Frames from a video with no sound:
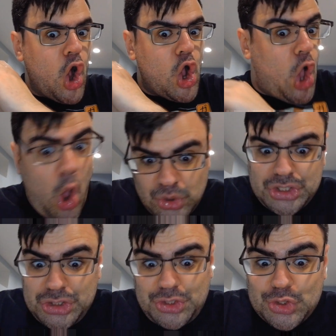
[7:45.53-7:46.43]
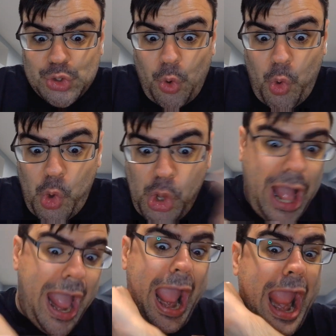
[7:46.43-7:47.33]
goes into the school
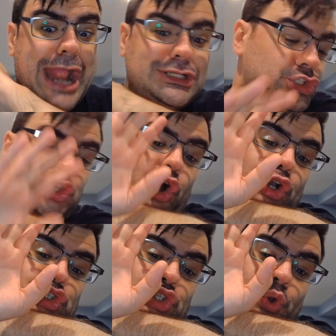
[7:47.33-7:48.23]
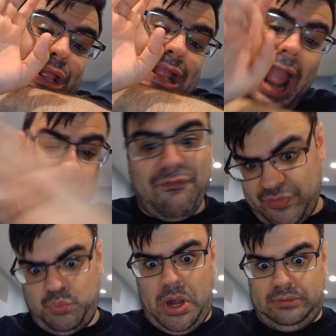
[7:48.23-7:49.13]
and starts shooting everyone.